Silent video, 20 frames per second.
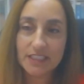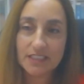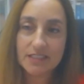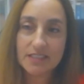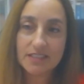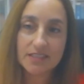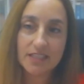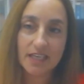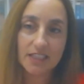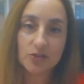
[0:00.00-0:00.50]

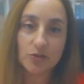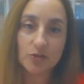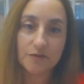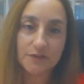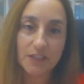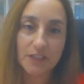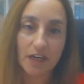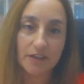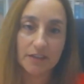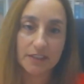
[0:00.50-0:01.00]
instead
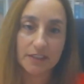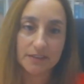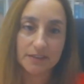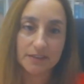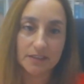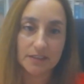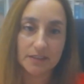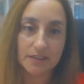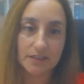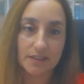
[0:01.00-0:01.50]
of
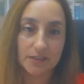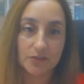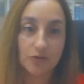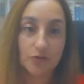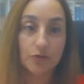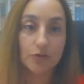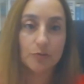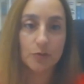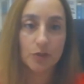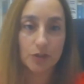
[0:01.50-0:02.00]
targeting the
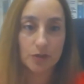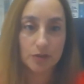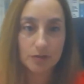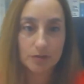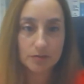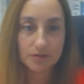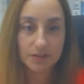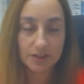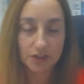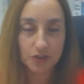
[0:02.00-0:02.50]

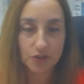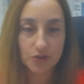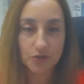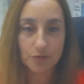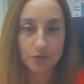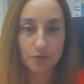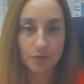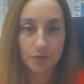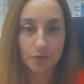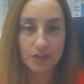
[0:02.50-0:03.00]
tumor
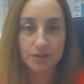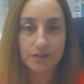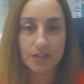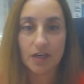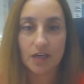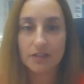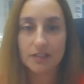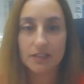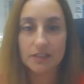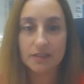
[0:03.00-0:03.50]
tissue, we're
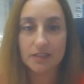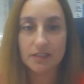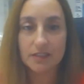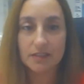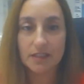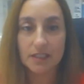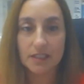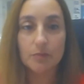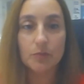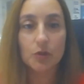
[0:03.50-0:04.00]
targeting
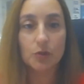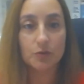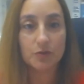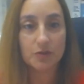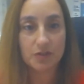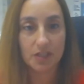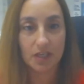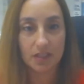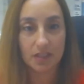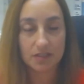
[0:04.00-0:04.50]
the immune
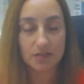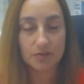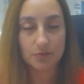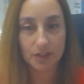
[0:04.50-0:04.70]
cells.